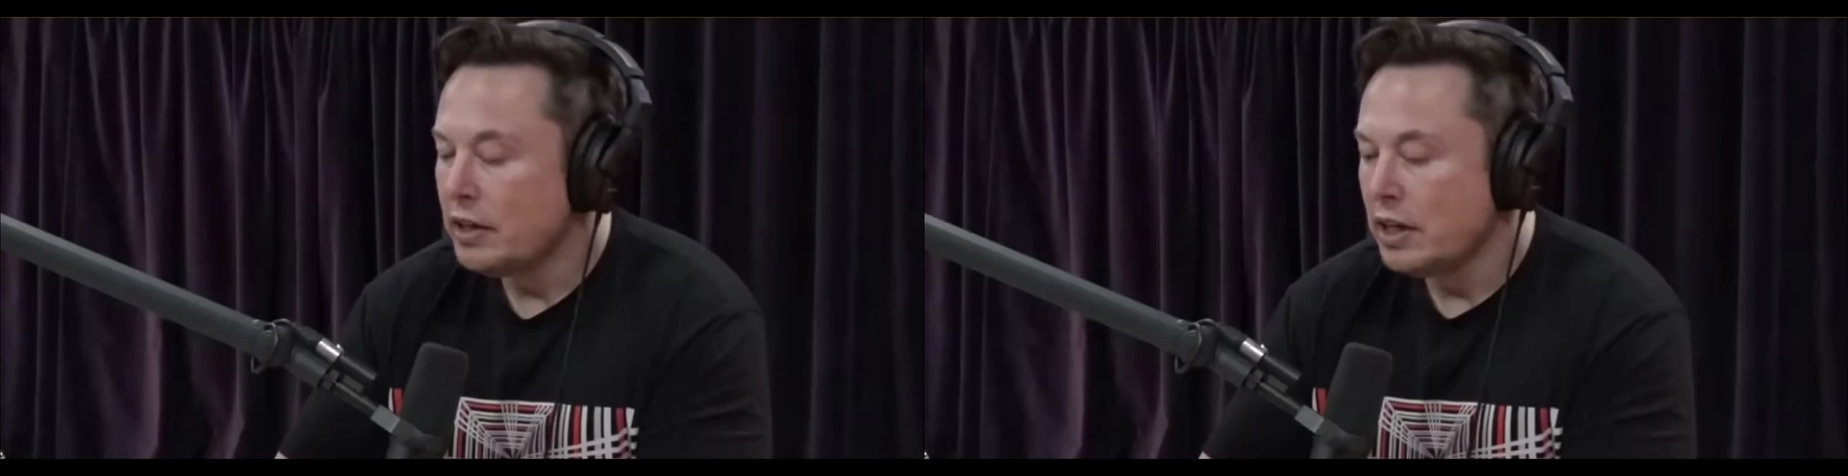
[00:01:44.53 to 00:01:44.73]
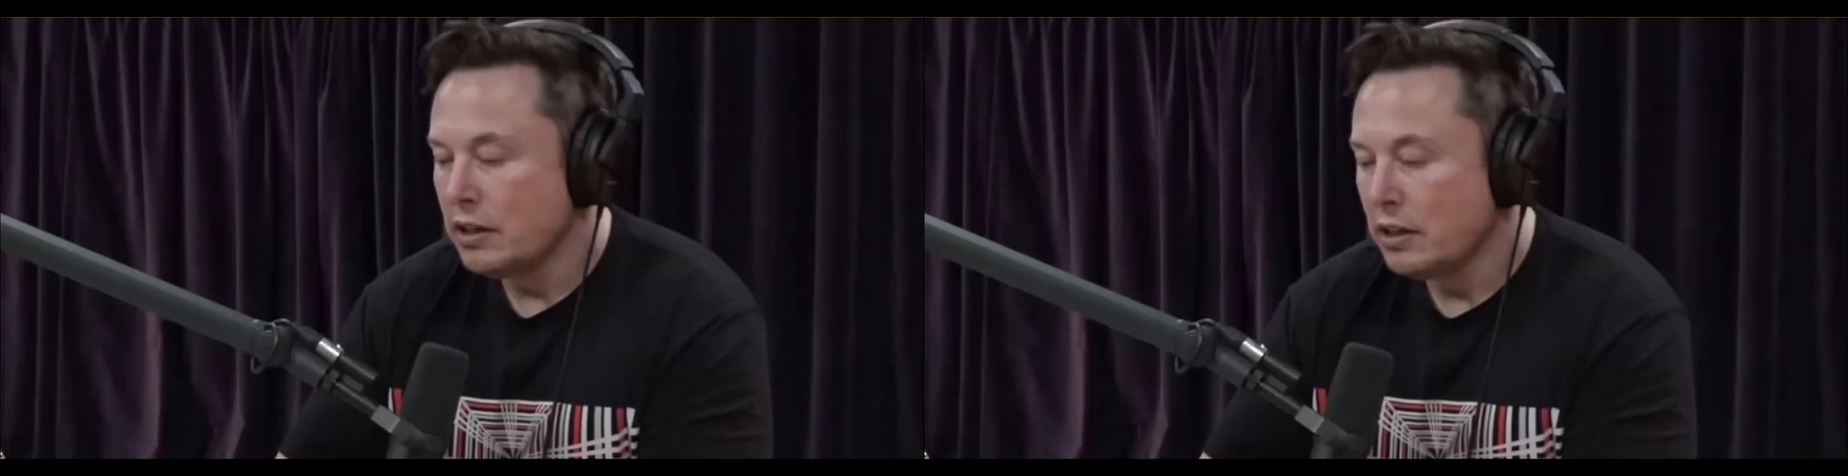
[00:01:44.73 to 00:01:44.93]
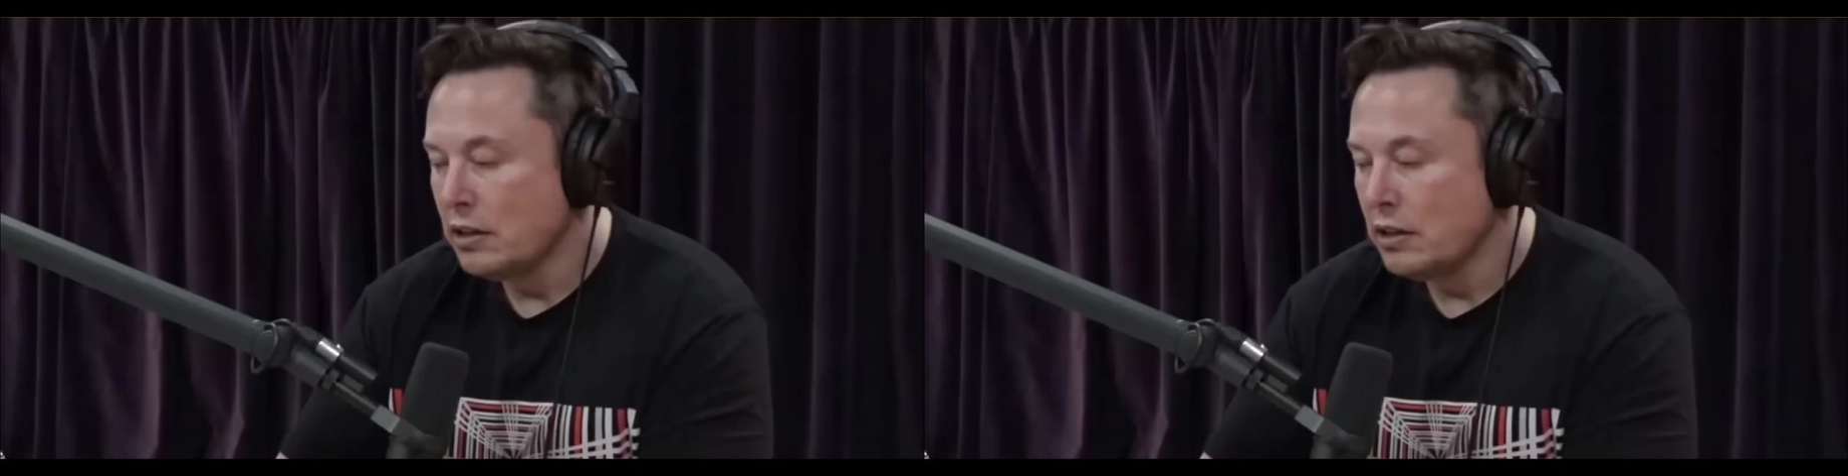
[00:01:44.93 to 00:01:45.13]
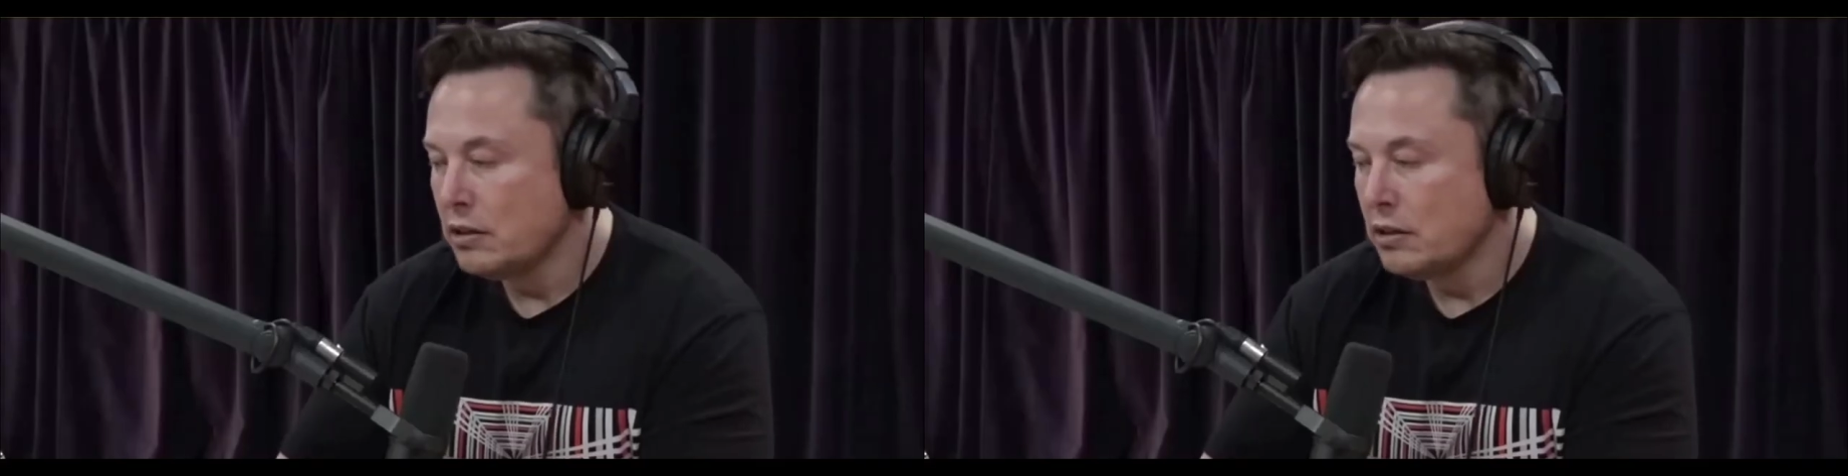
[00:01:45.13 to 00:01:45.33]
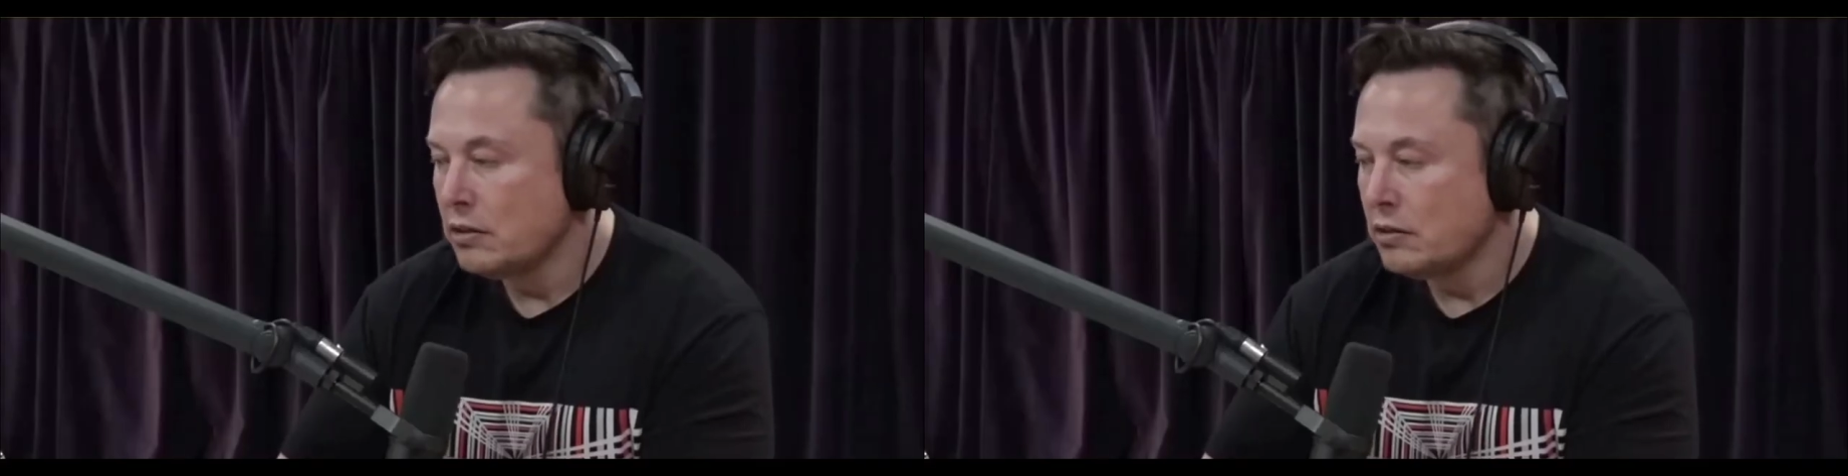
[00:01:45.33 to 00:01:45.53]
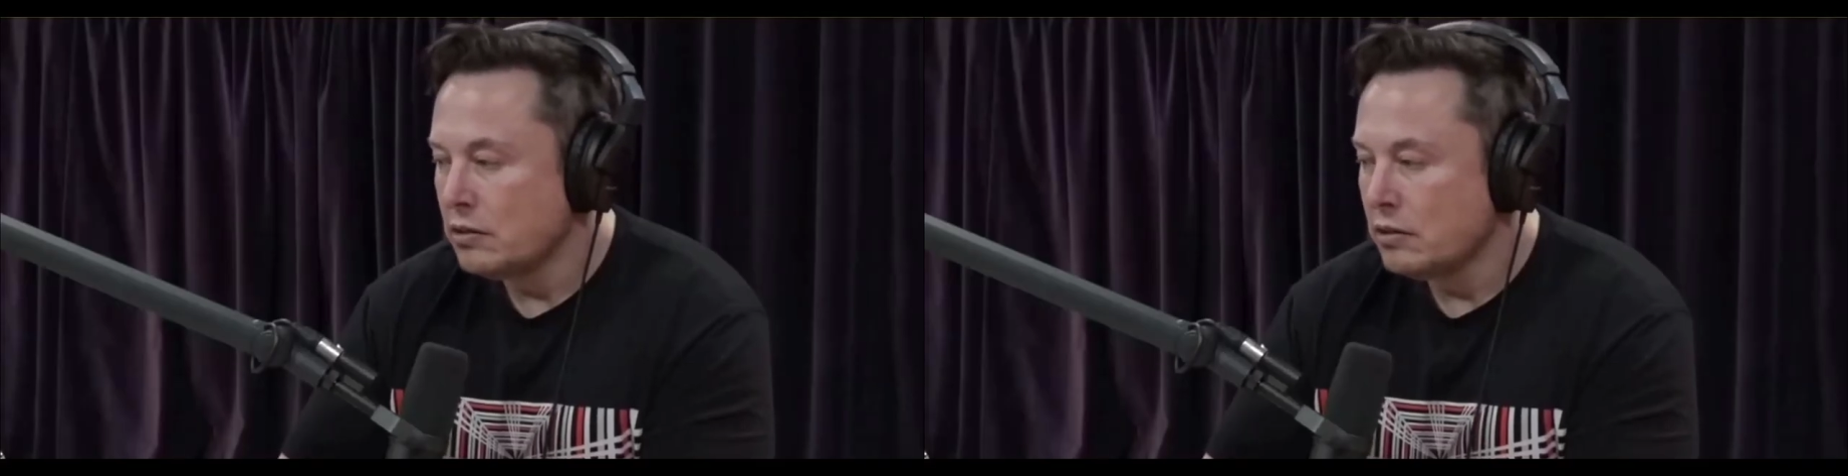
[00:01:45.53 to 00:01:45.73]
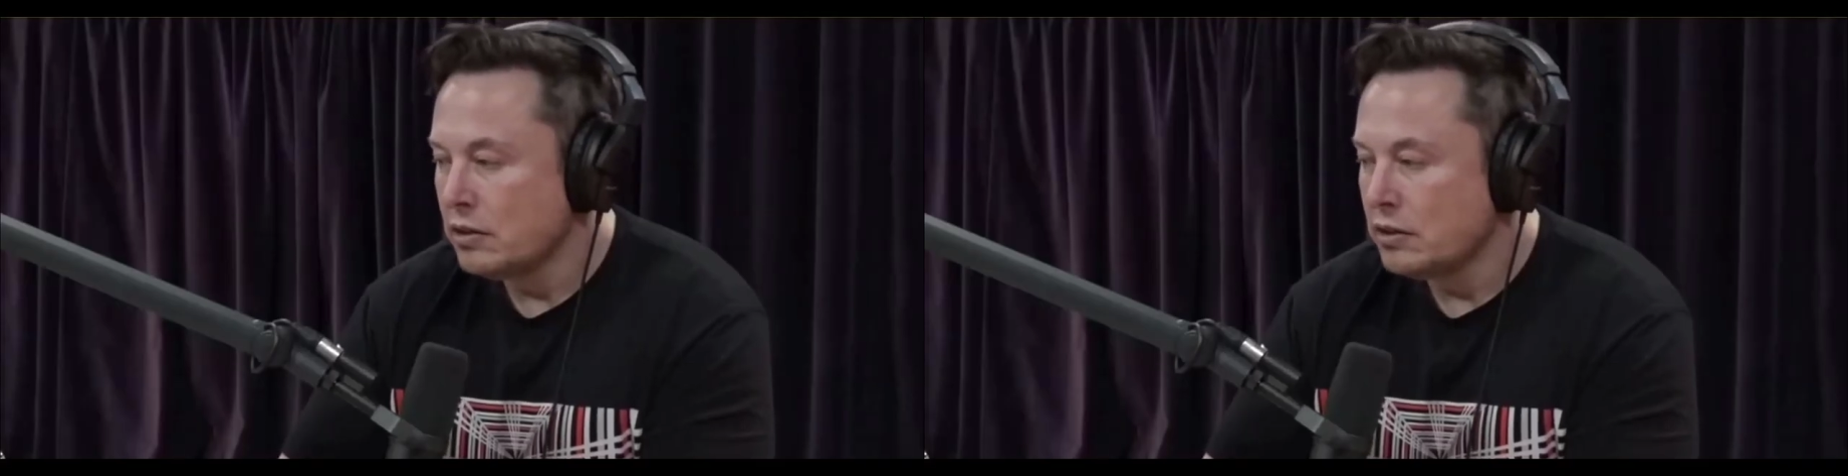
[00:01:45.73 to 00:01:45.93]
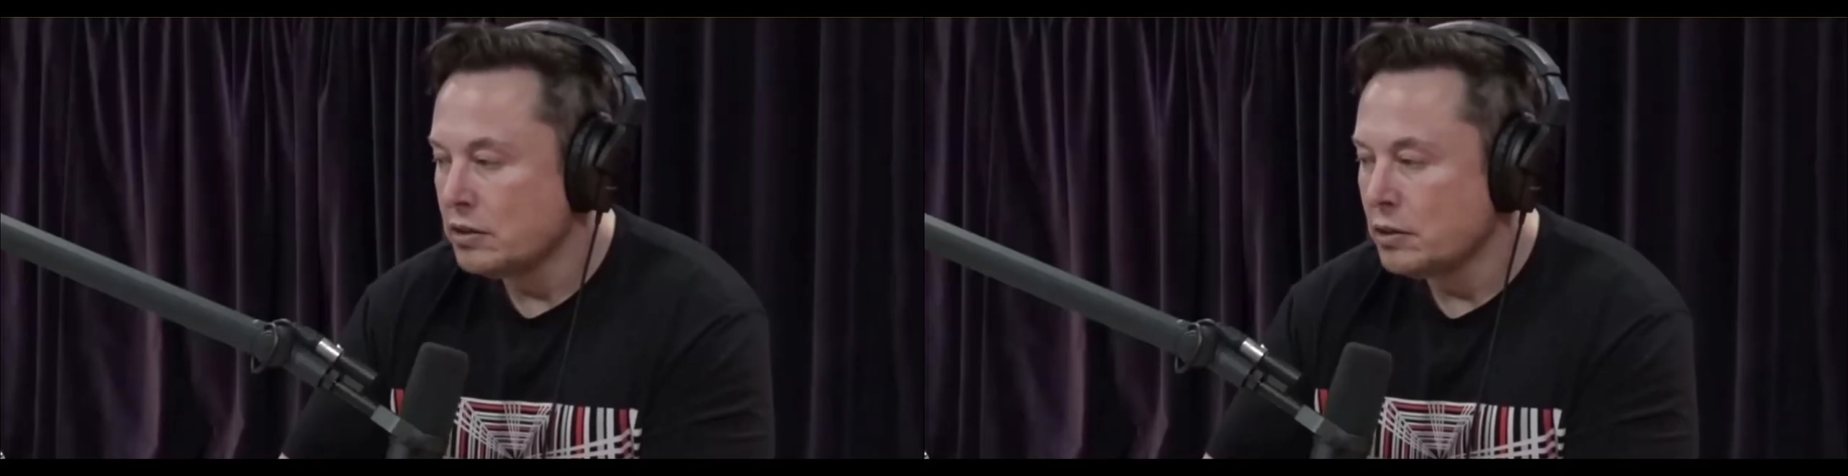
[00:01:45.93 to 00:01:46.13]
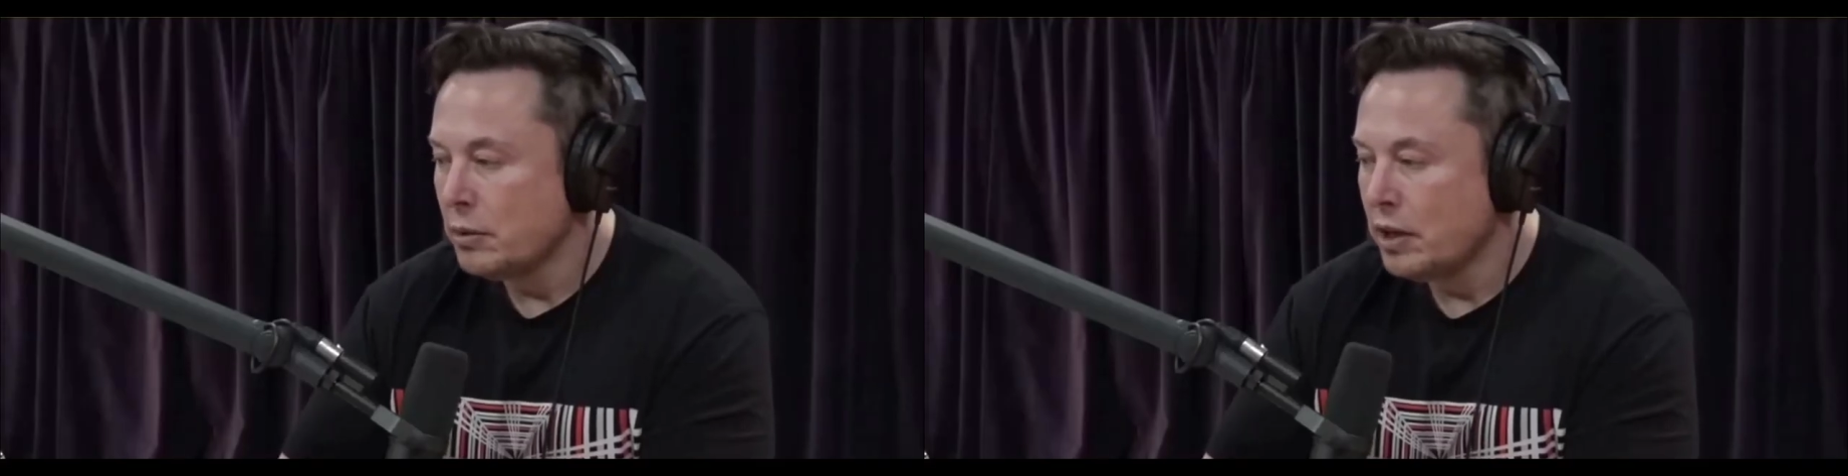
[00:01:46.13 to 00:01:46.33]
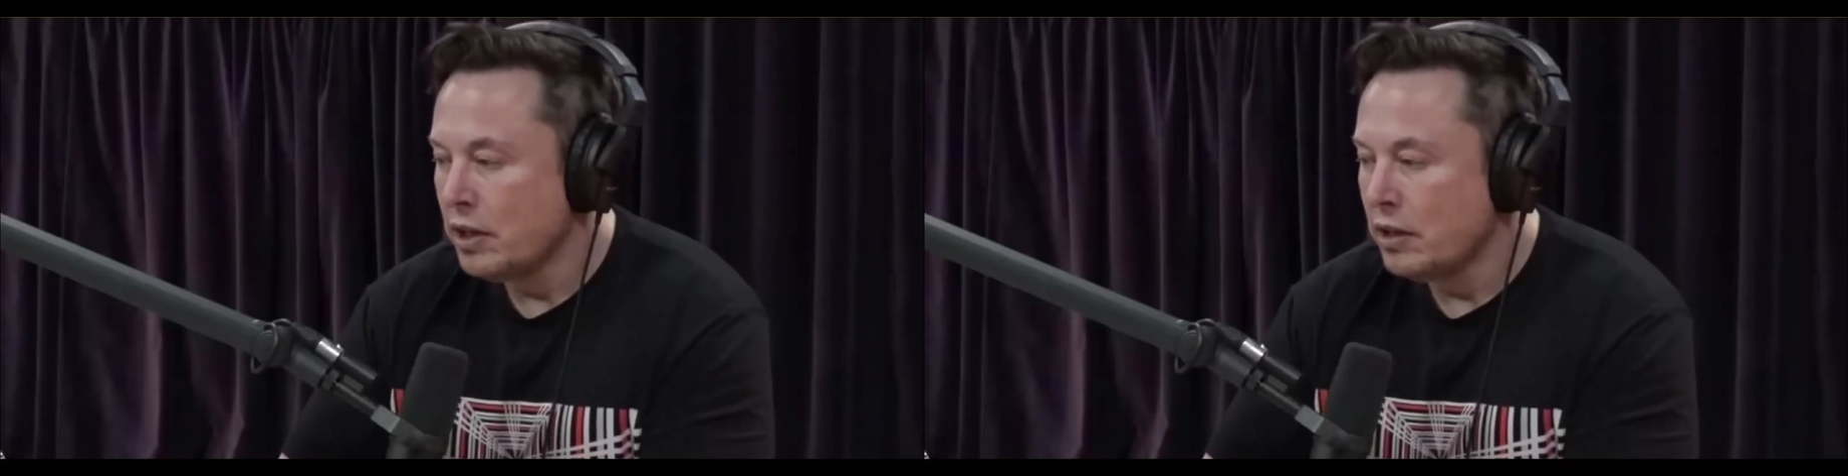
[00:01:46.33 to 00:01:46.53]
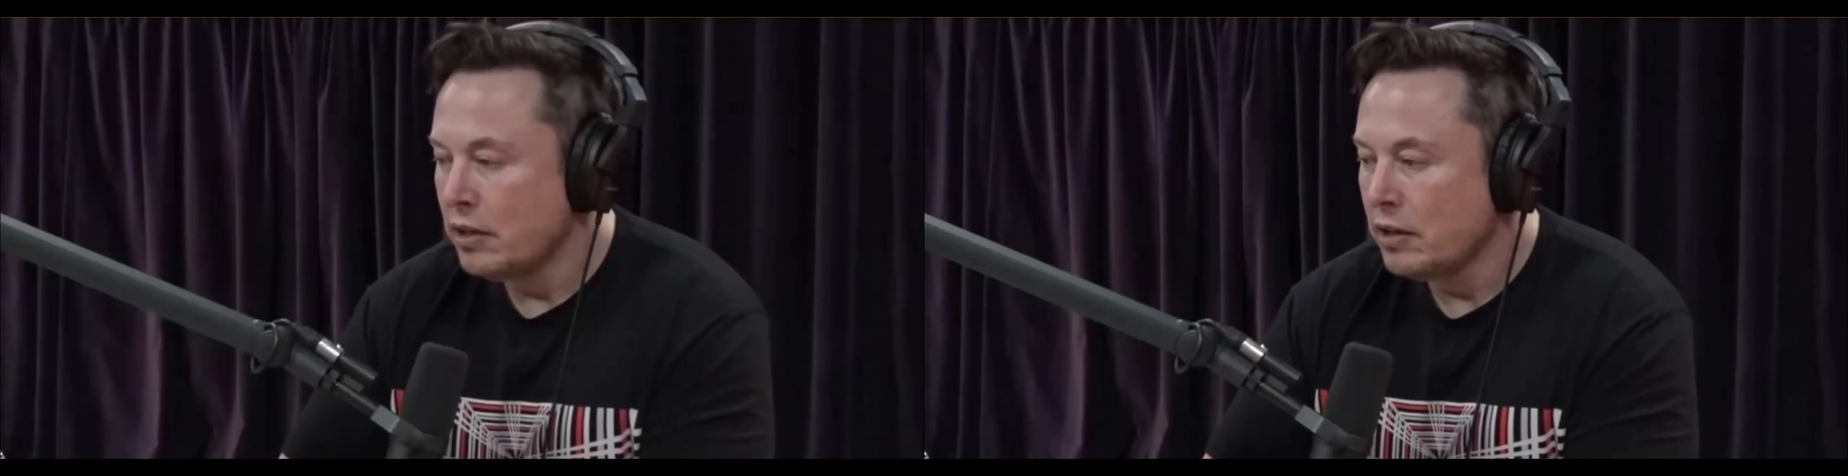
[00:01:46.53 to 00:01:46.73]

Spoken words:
it just should be